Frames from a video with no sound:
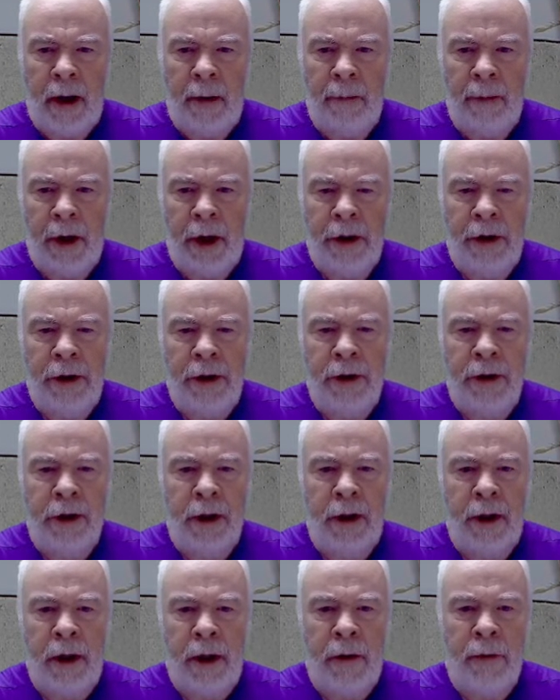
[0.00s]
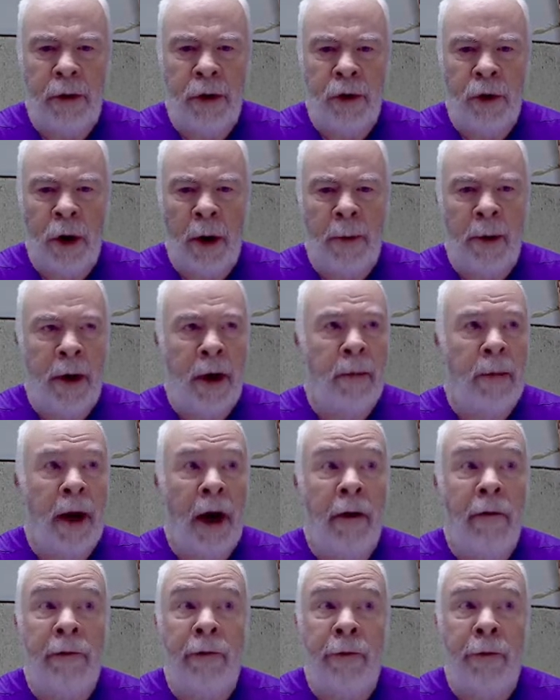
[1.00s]
As you can see here, we're dropping
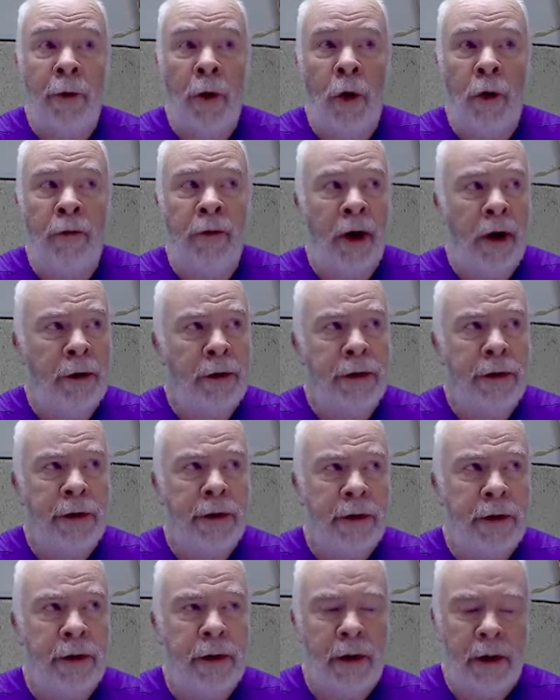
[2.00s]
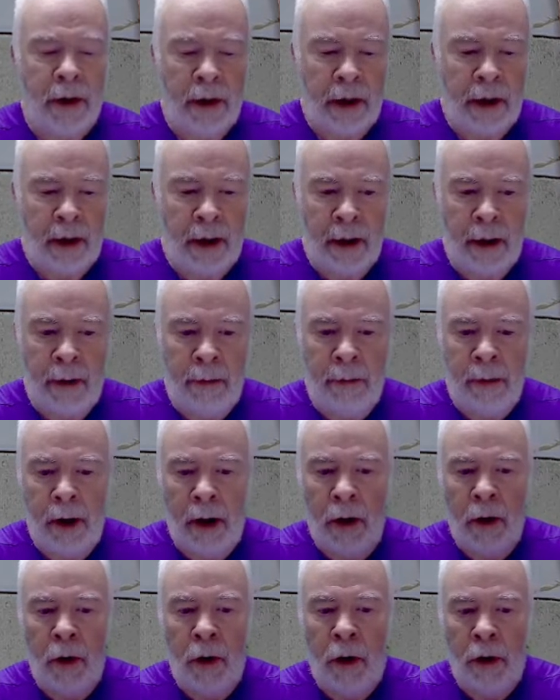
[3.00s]
about 4 volts
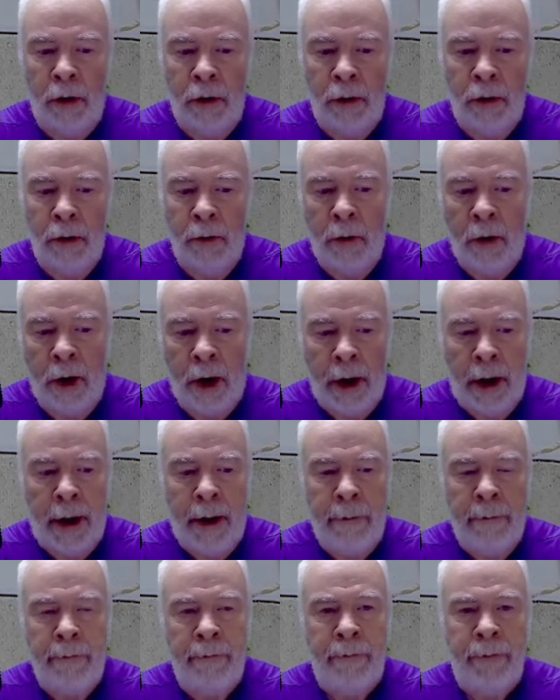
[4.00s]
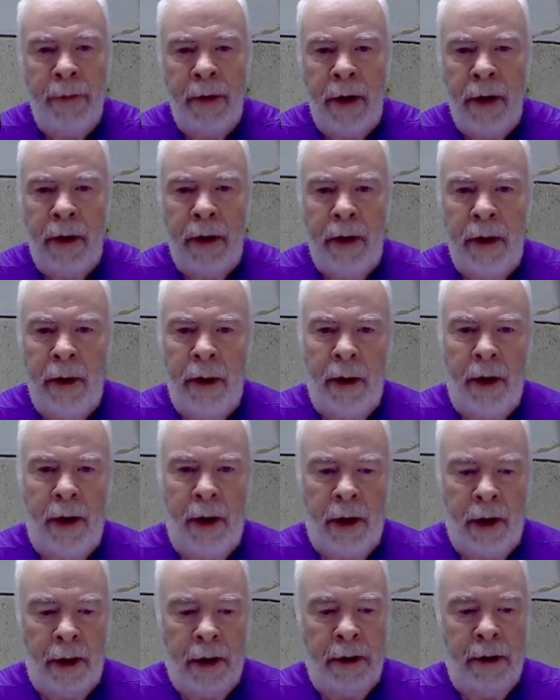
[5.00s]
along the wire,
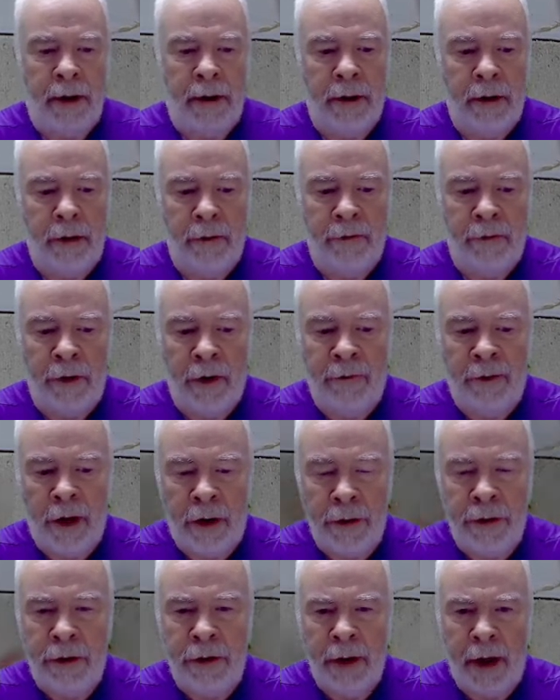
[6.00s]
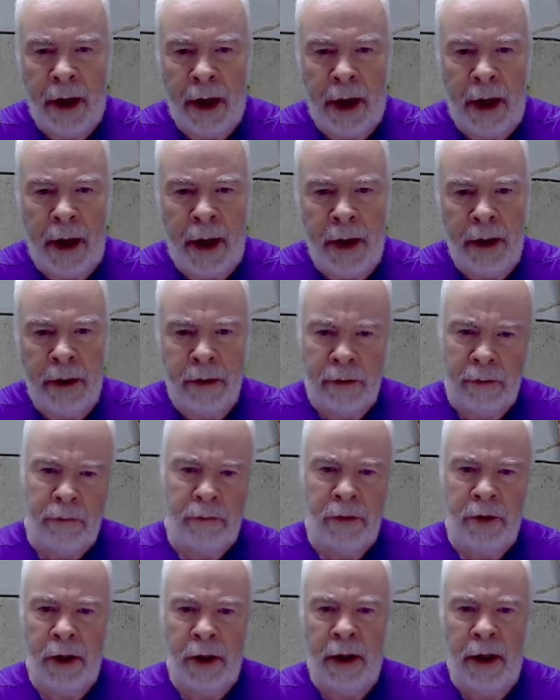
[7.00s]
and 4 volts at
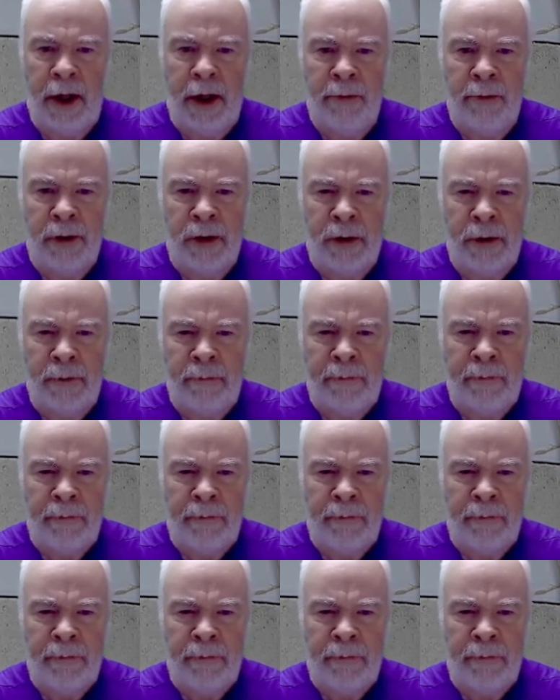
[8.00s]
10 amps